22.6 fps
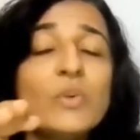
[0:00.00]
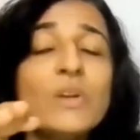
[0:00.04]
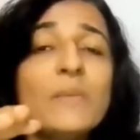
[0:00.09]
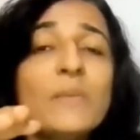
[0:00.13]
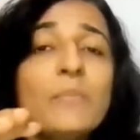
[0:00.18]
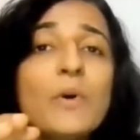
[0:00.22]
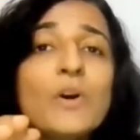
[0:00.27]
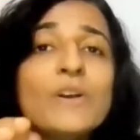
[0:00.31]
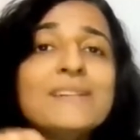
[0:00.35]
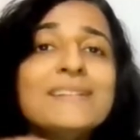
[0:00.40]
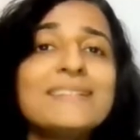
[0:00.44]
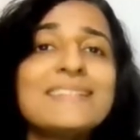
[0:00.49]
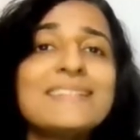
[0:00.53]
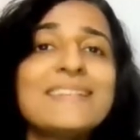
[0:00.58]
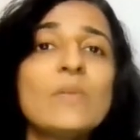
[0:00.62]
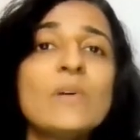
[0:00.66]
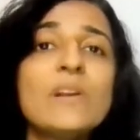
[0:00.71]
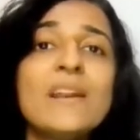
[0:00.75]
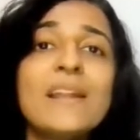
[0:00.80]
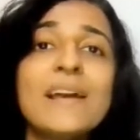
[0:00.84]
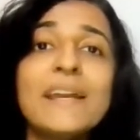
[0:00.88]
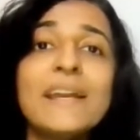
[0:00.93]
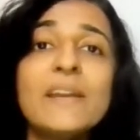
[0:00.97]

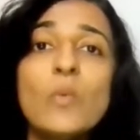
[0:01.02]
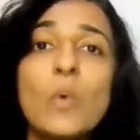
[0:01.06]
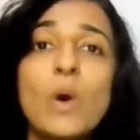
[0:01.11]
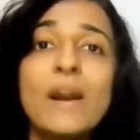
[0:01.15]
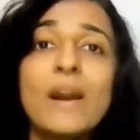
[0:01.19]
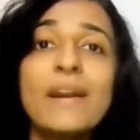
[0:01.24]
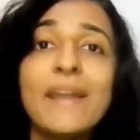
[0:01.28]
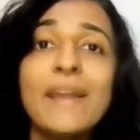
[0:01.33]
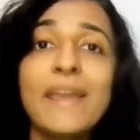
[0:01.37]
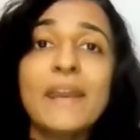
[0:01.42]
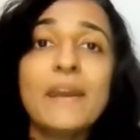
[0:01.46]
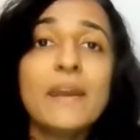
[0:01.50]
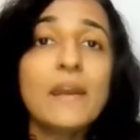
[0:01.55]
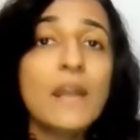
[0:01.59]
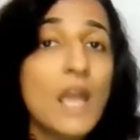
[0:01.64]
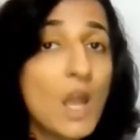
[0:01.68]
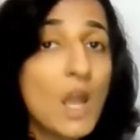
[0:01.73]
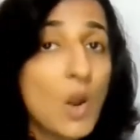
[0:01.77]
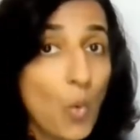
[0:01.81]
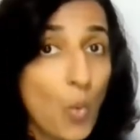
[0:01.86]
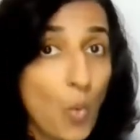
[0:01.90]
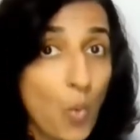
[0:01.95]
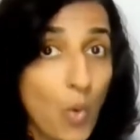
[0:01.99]
3.791 in
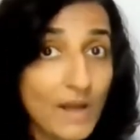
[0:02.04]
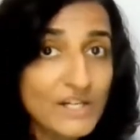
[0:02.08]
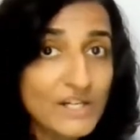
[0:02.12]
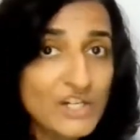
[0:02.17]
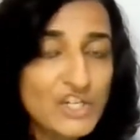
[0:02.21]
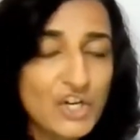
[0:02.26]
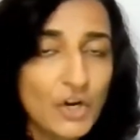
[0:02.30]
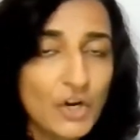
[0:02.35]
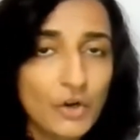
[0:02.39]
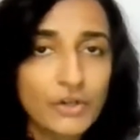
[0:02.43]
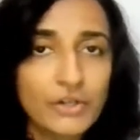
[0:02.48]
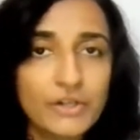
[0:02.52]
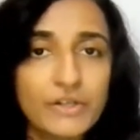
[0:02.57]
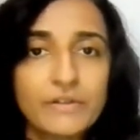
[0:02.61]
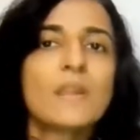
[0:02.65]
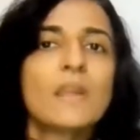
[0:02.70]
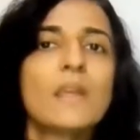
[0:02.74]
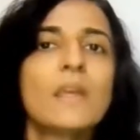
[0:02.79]
one shot.